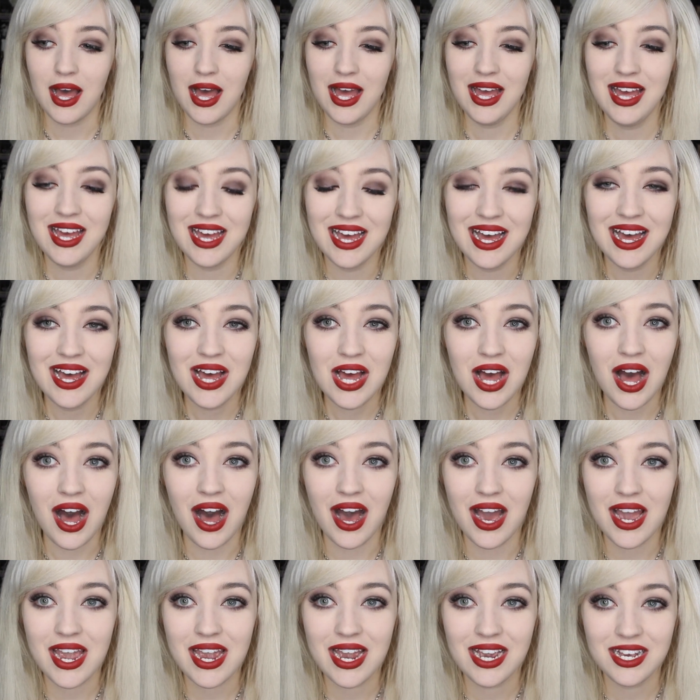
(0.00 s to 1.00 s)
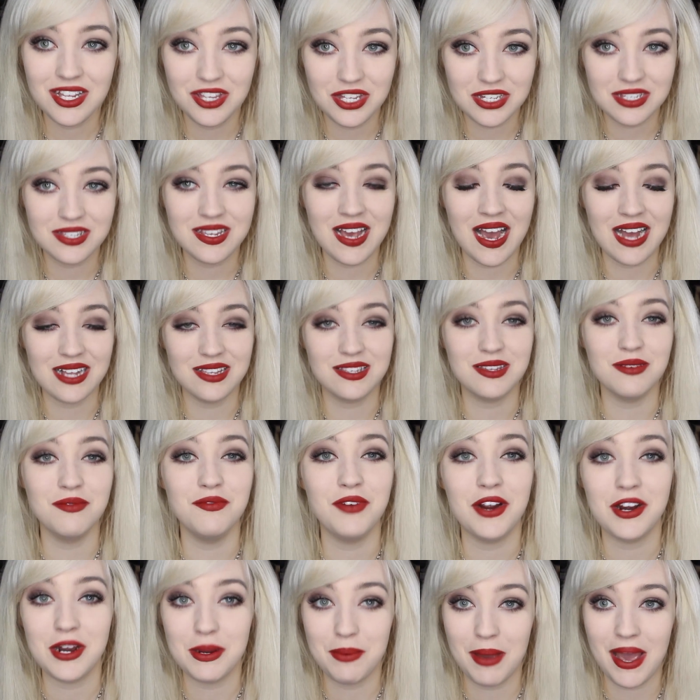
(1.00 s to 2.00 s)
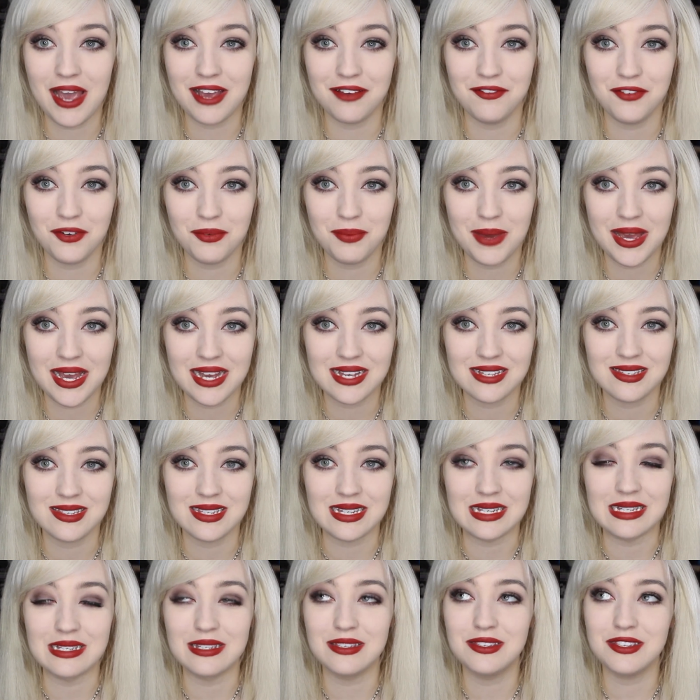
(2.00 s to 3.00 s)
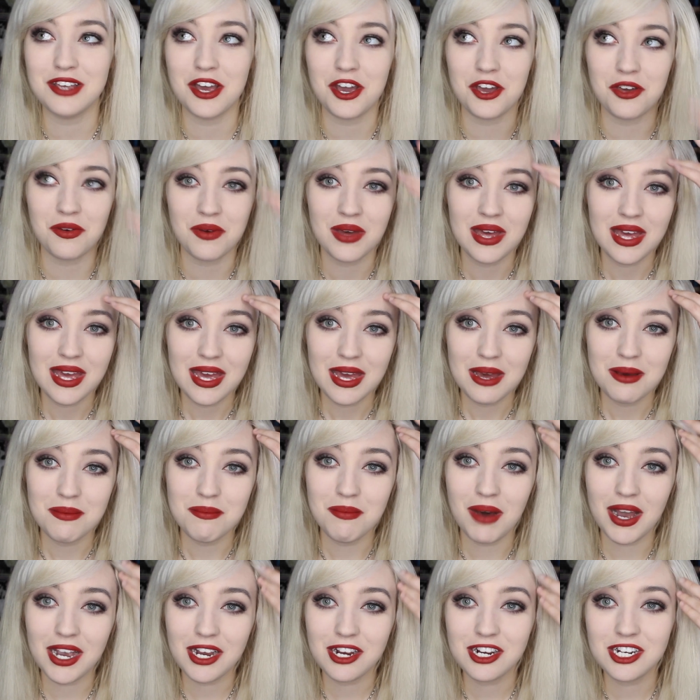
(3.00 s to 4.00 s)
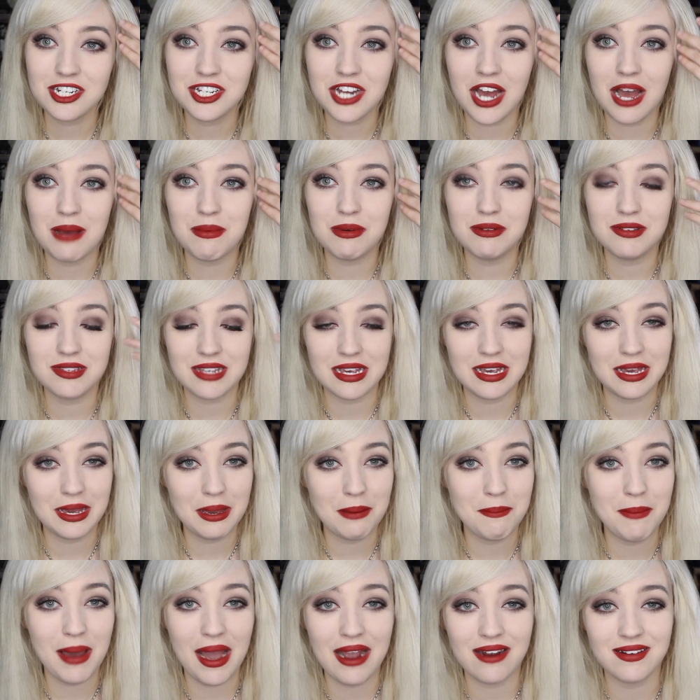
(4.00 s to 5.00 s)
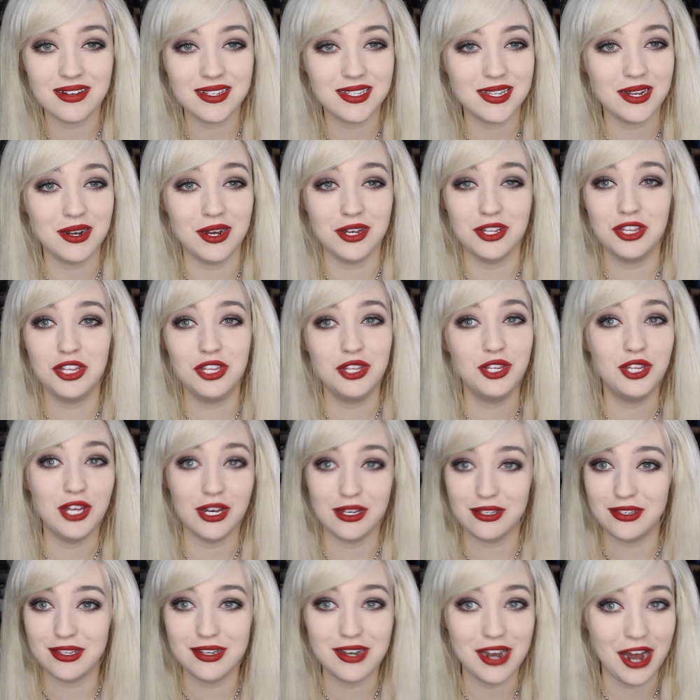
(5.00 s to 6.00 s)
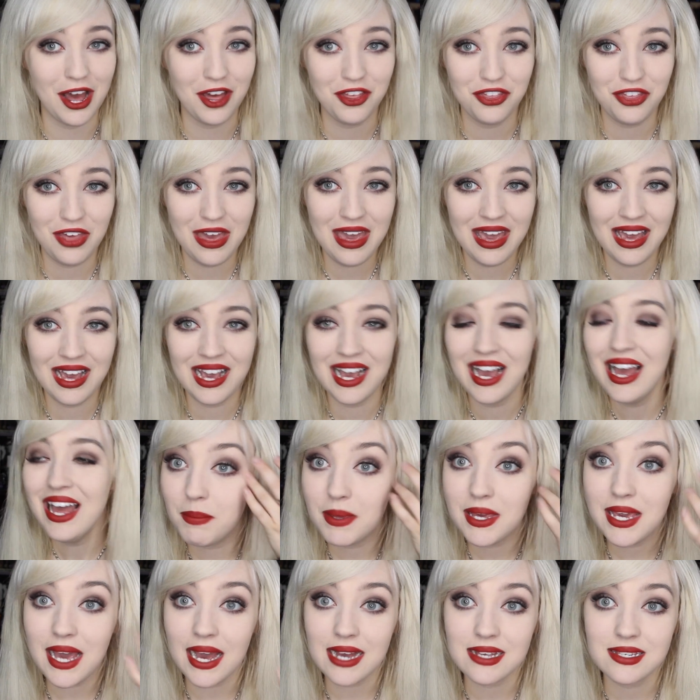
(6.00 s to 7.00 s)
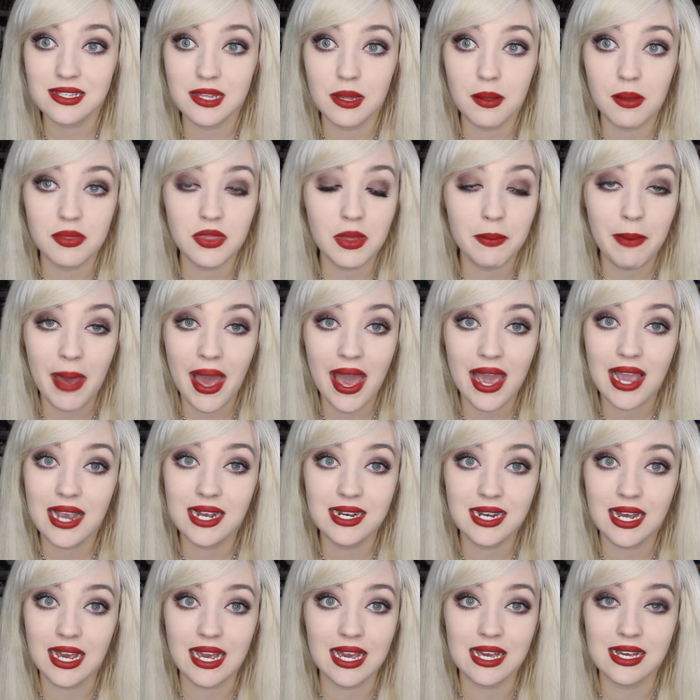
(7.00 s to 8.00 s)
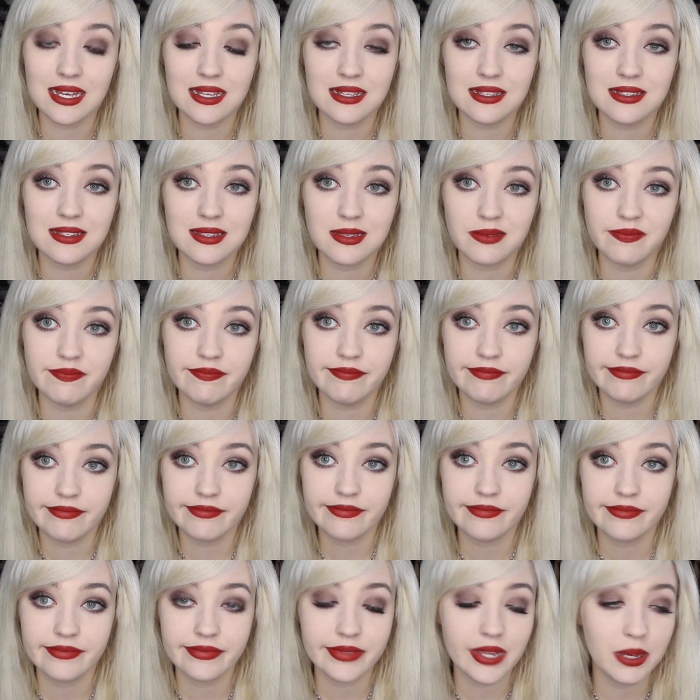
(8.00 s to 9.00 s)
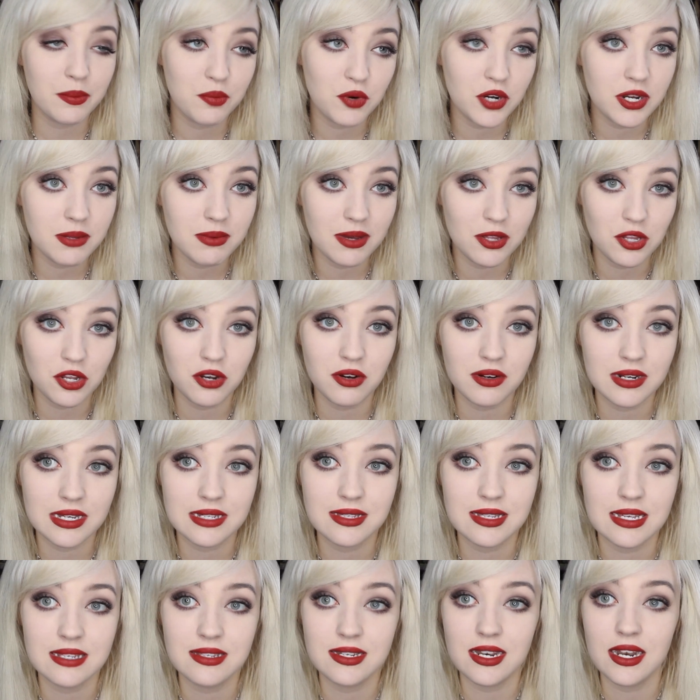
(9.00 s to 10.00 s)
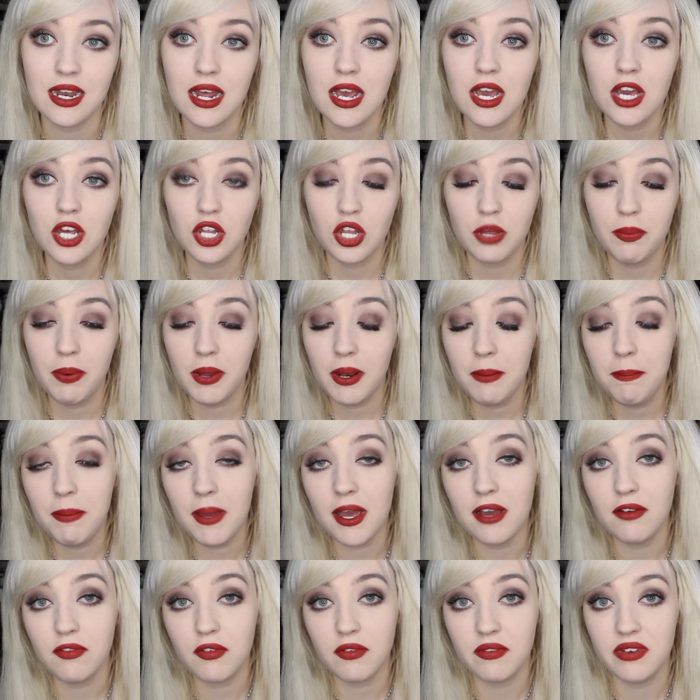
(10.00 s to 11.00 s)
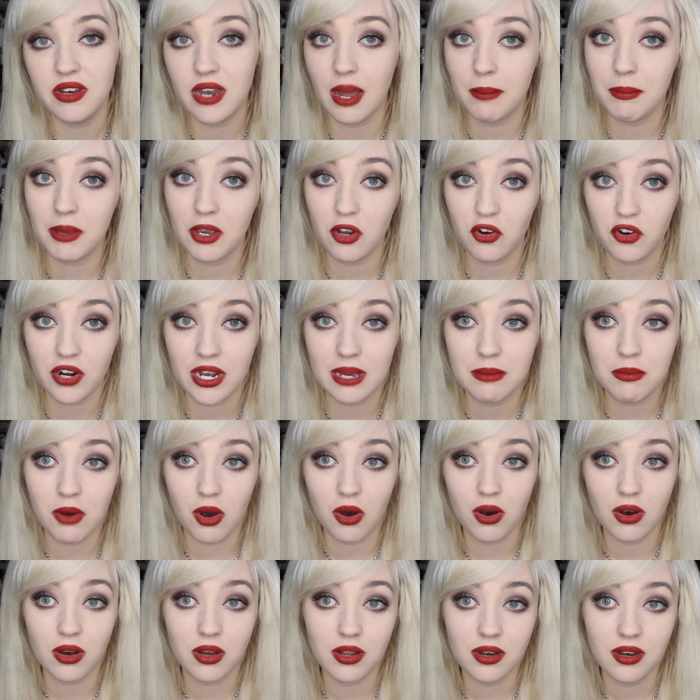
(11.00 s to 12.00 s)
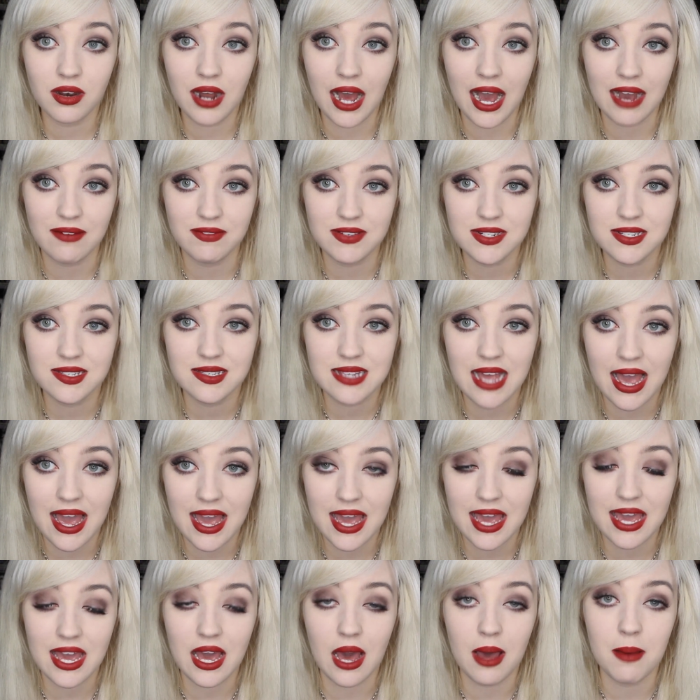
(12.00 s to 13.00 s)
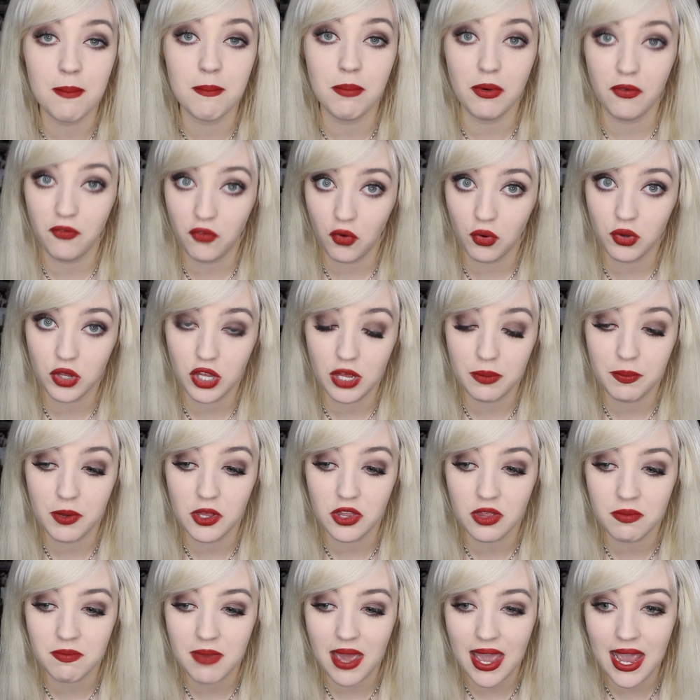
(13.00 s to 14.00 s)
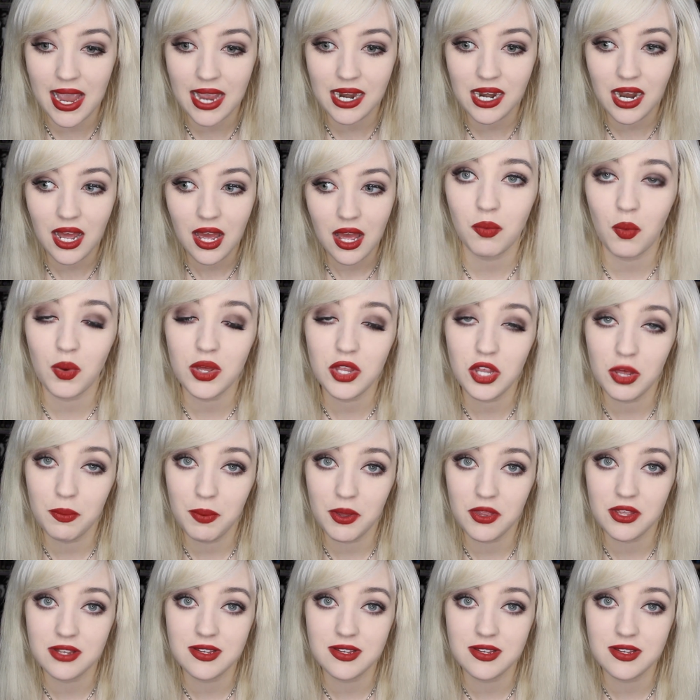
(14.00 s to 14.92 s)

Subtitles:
I had just had some very painful piercings, so microdermals in comparison are just nothing. But yes, the pain is pretty much non-existent. She put a bit of numbing cream on, I have to say, before she put them in, but when she put